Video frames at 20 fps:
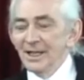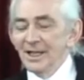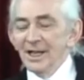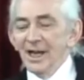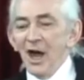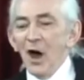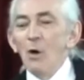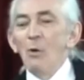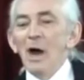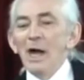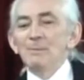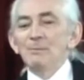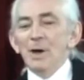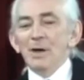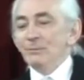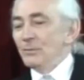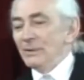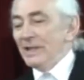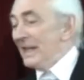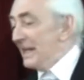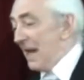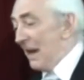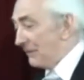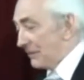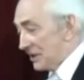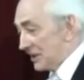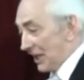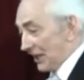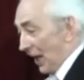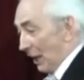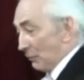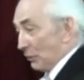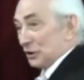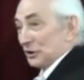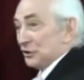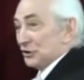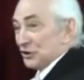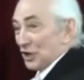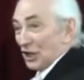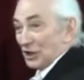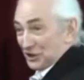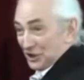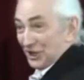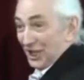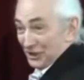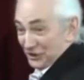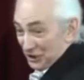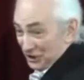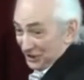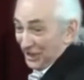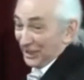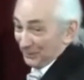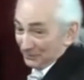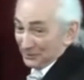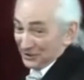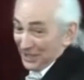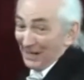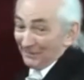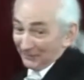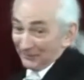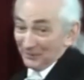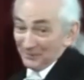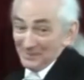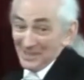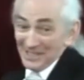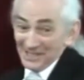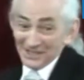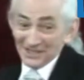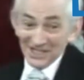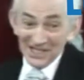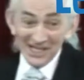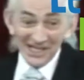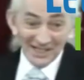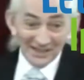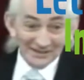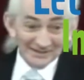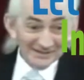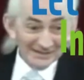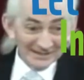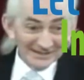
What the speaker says: Oh, well, I never said I wouldn't touch it. I just said it would travel from here to here.